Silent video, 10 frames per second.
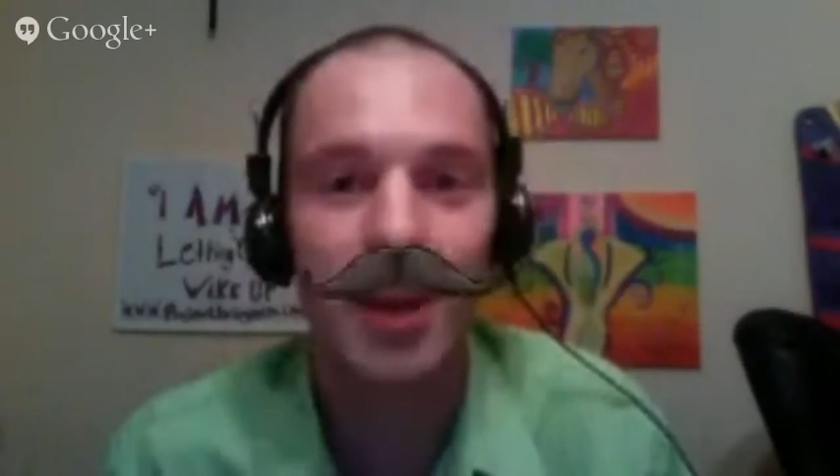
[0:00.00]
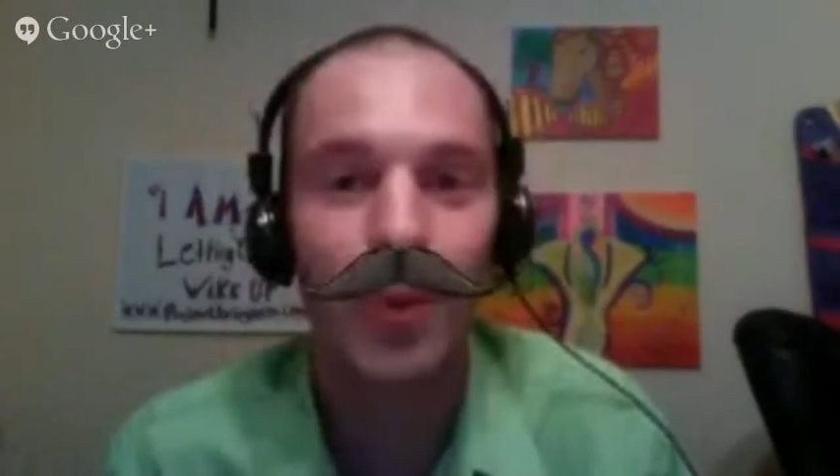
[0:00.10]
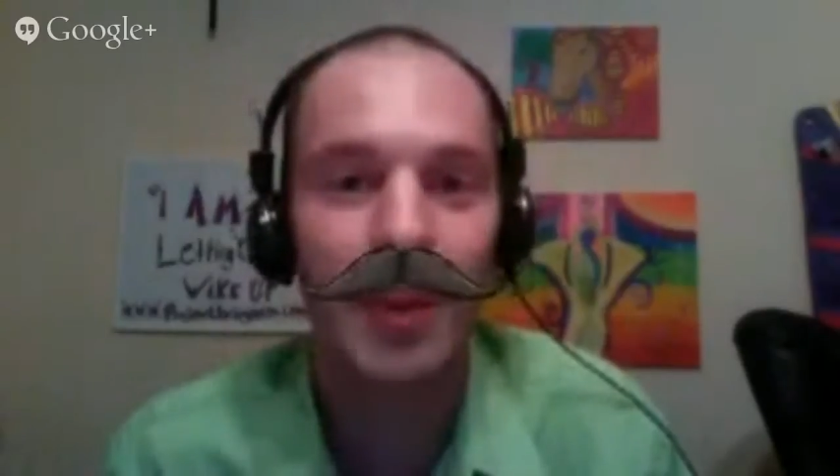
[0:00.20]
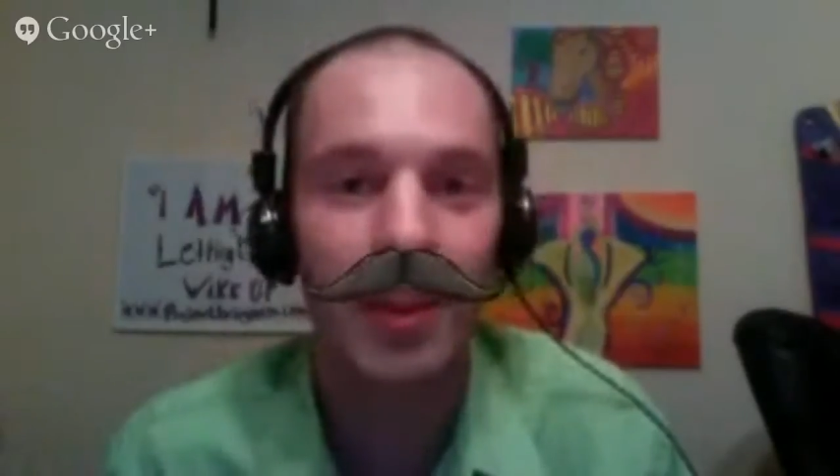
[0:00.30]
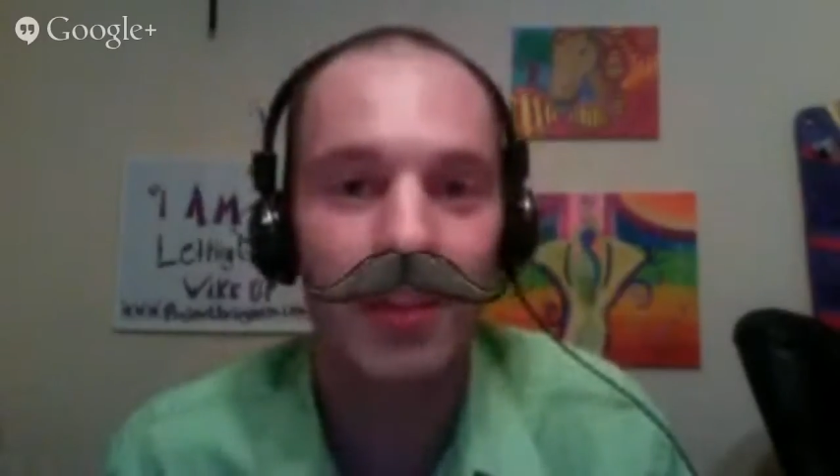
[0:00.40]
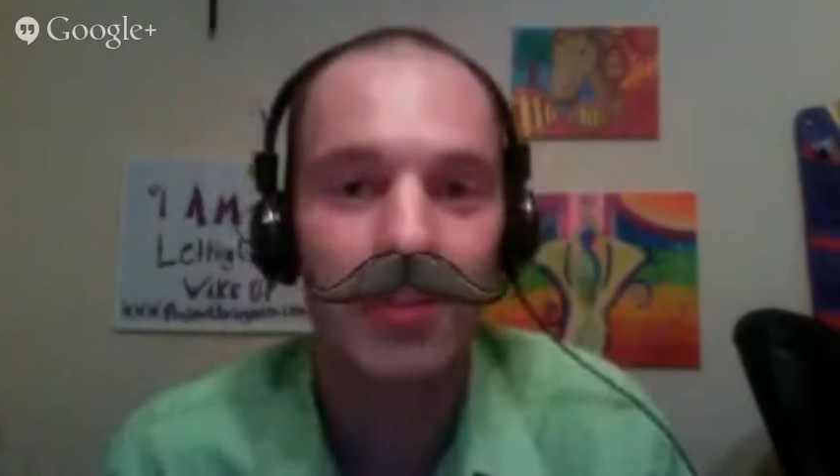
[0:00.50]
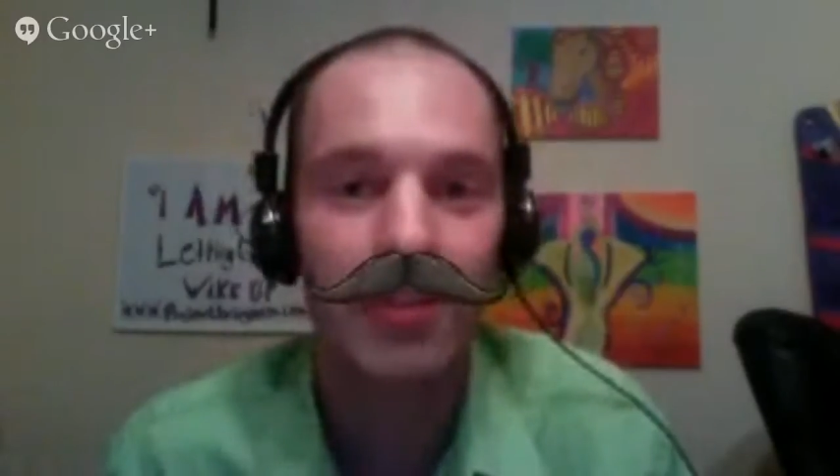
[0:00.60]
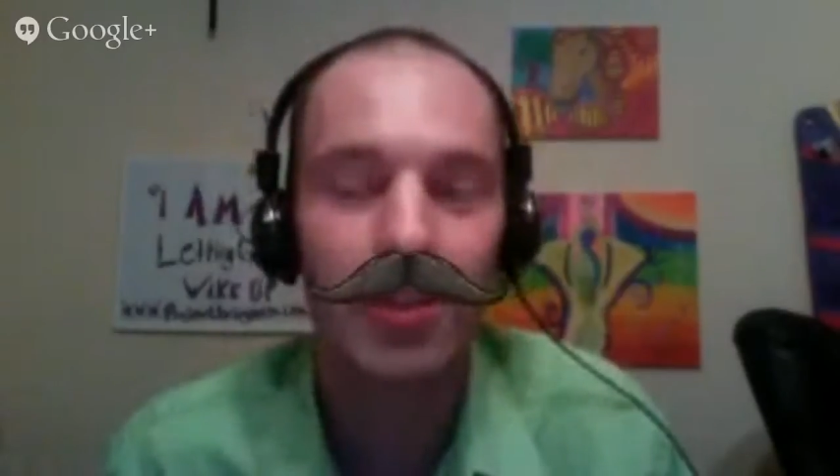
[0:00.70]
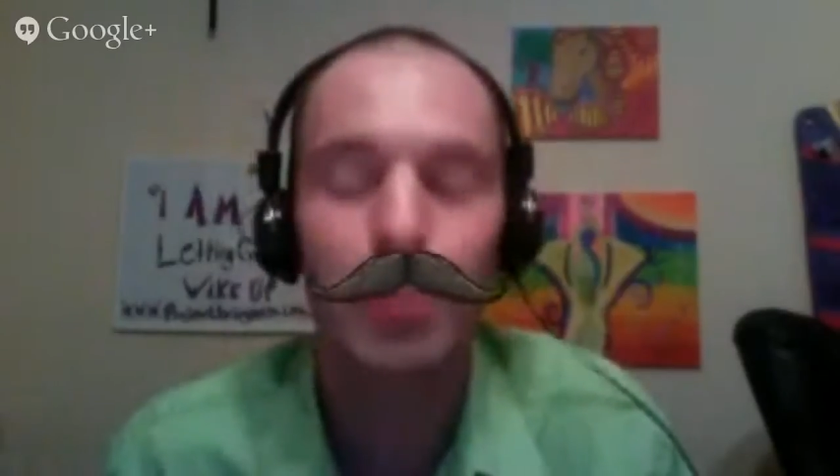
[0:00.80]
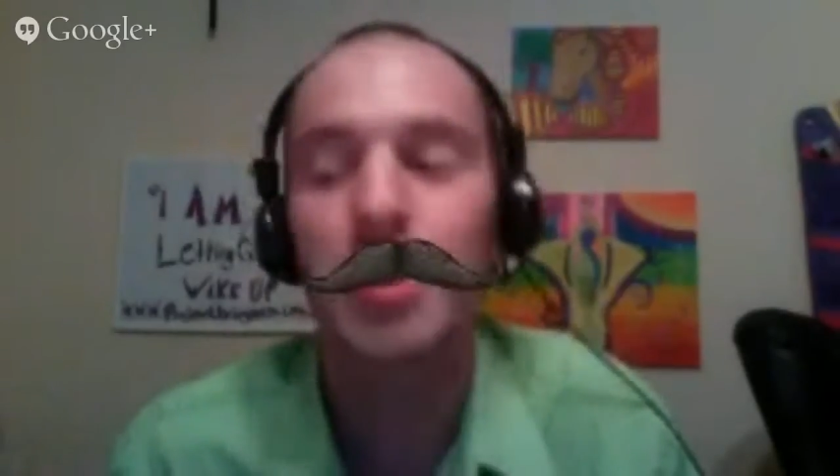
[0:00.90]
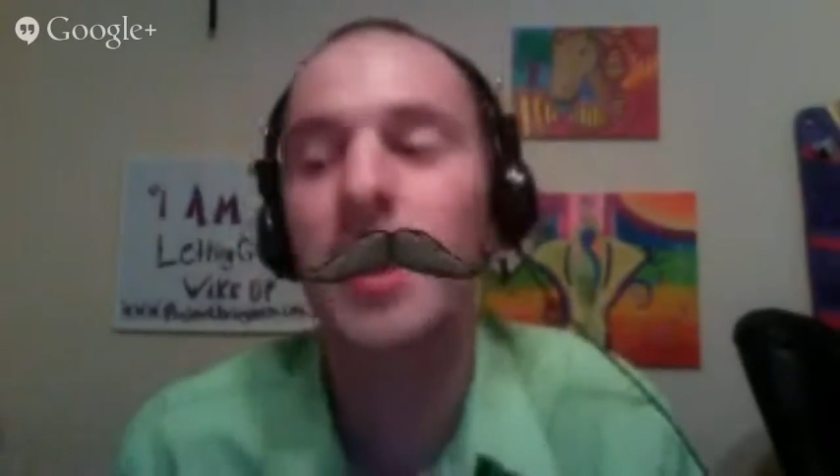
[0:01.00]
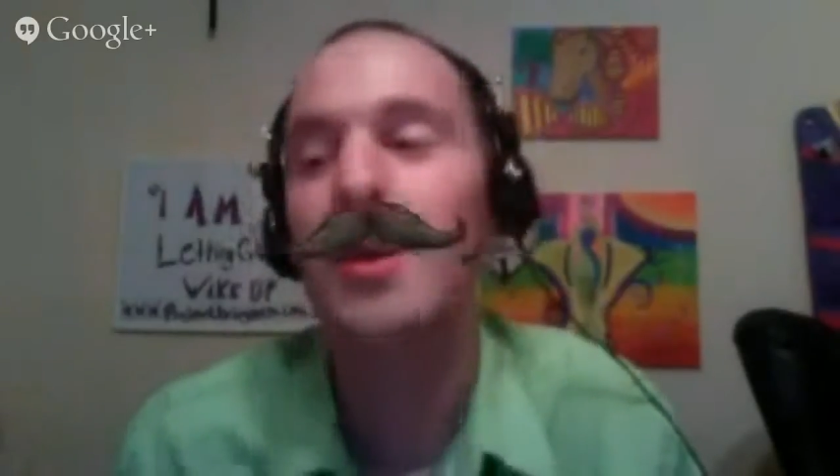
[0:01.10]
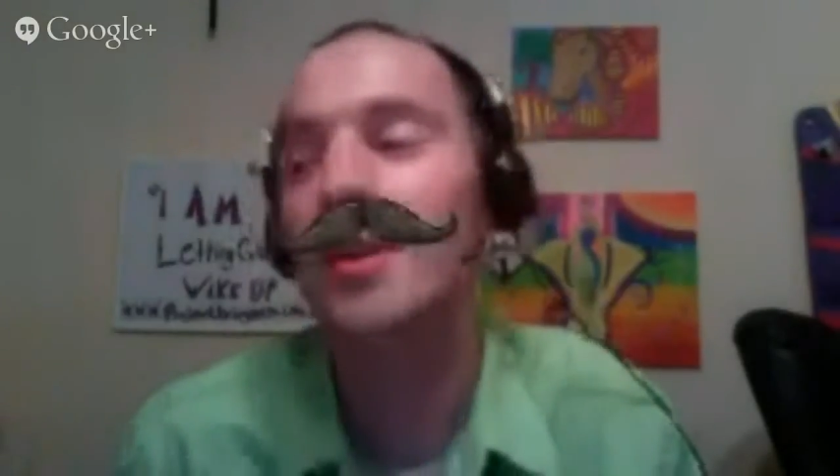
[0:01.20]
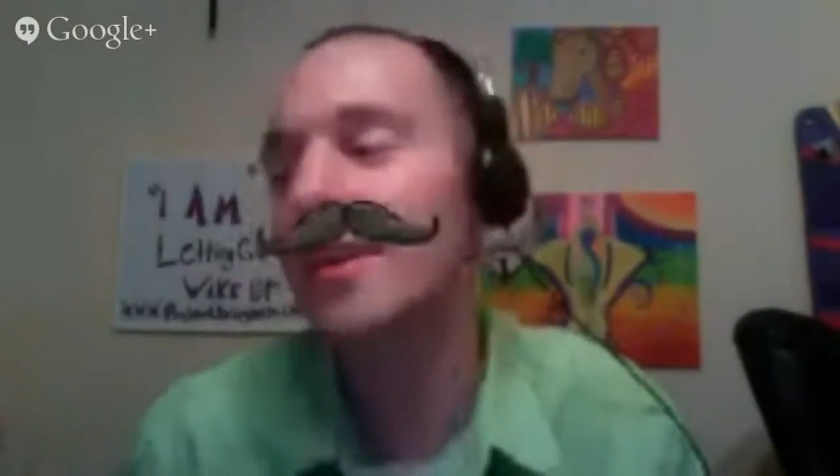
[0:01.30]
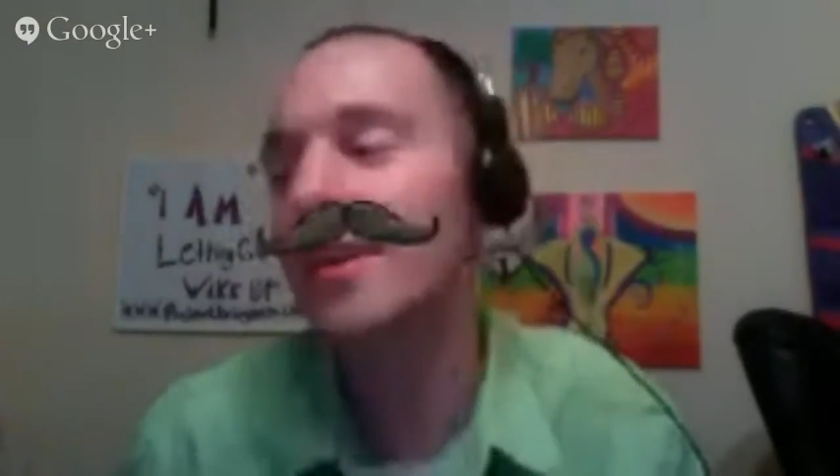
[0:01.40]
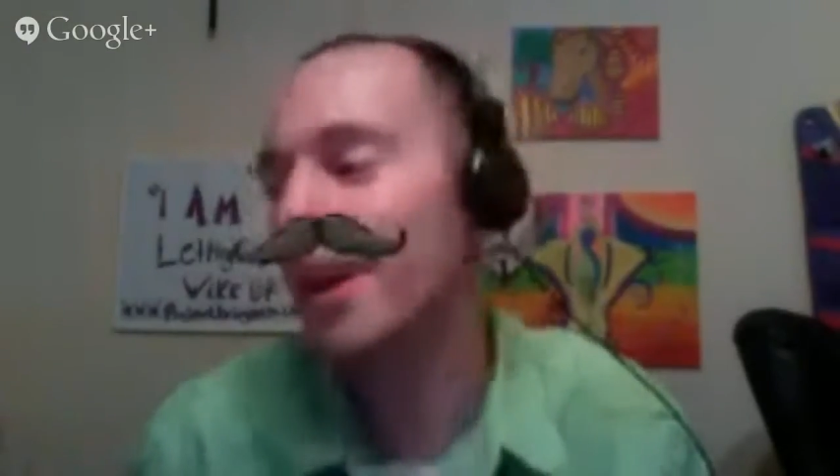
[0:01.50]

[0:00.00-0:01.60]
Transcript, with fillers: and they love to play